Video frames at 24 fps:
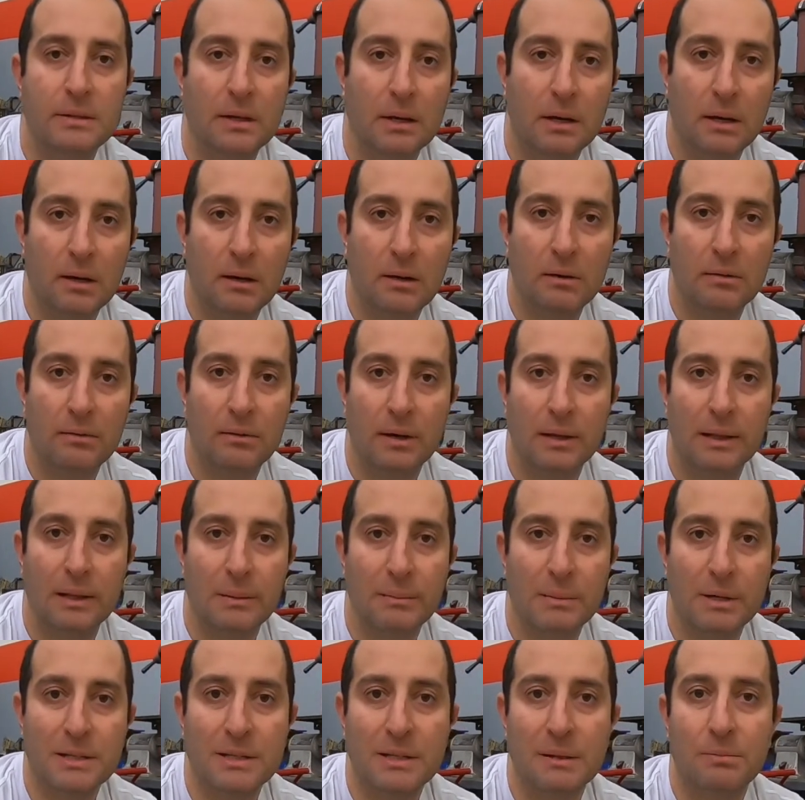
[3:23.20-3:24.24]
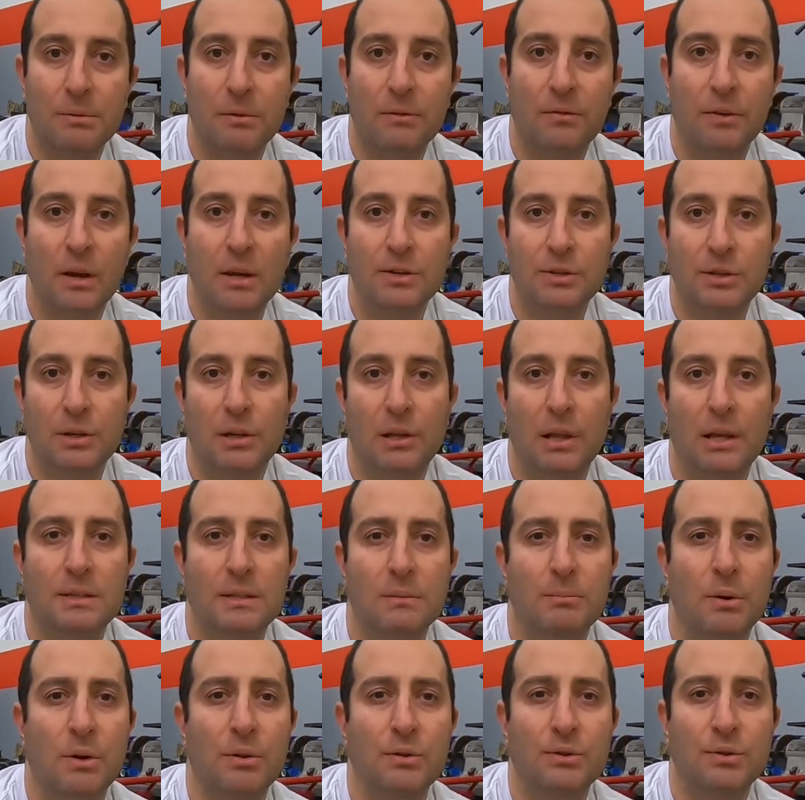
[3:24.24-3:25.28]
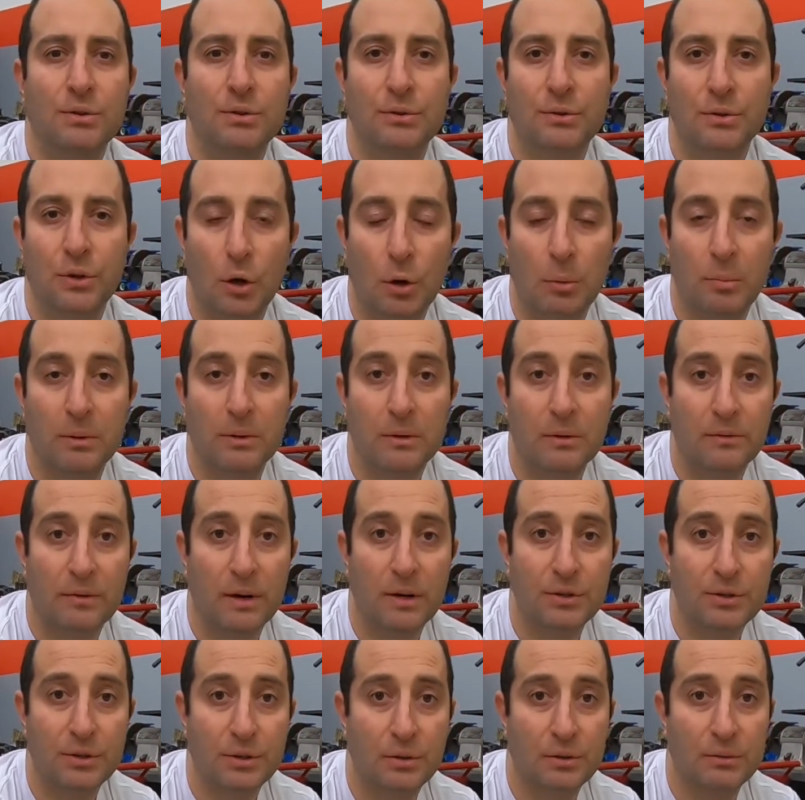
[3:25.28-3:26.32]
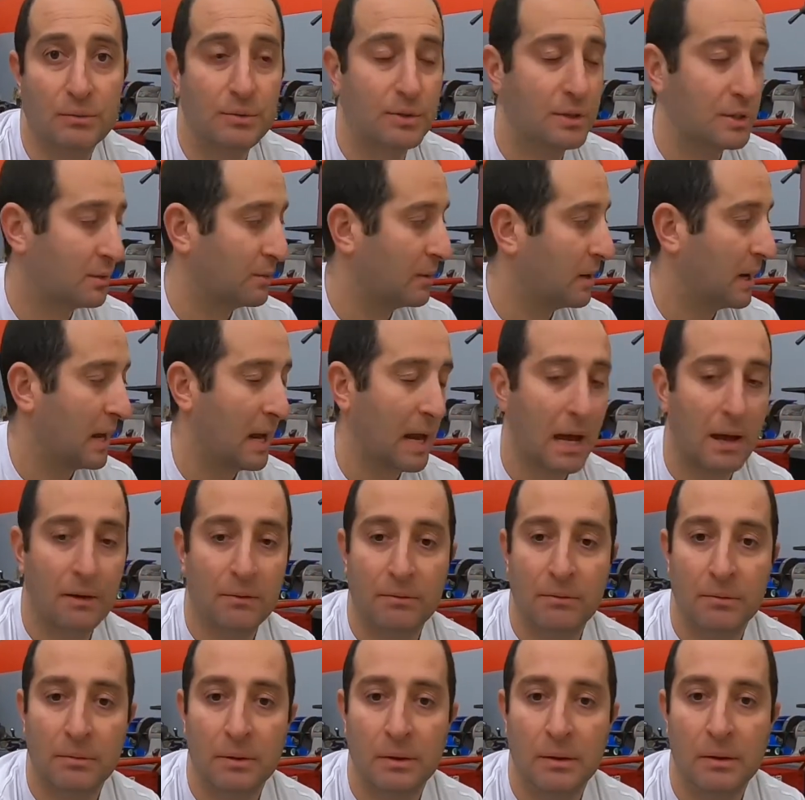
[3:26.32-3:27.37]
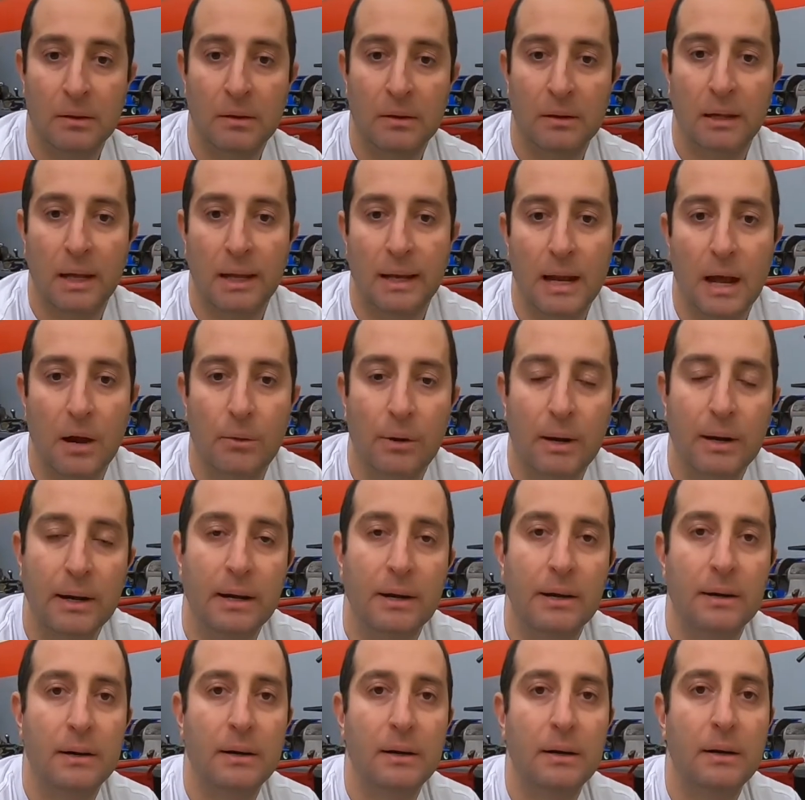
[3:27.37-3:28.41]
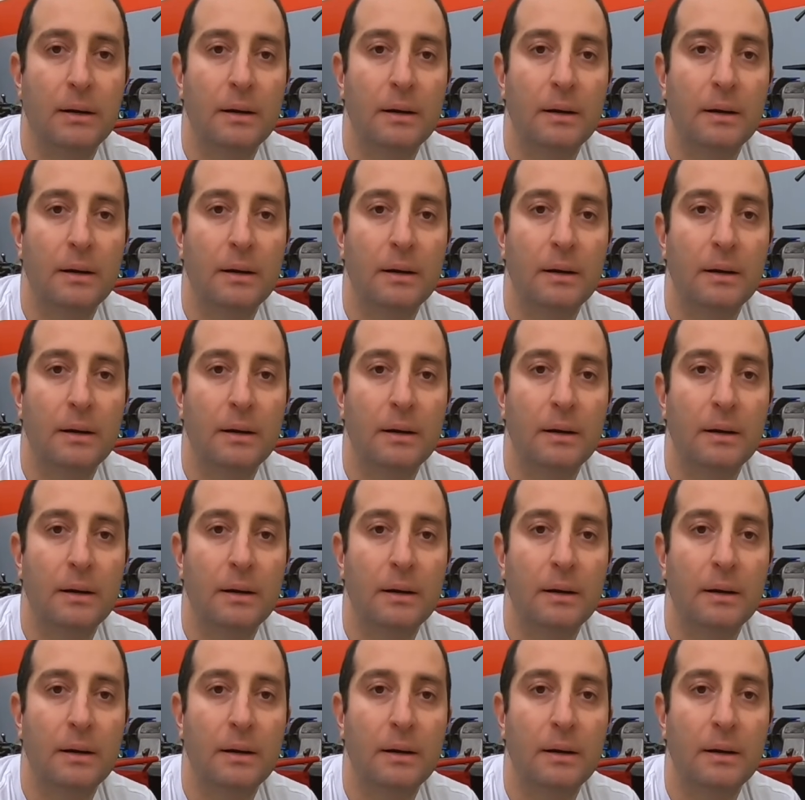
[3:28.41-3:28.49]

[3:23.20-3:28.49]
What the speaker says: of a limited slip differential as opposed to an open differential, which is what I have laid out right here.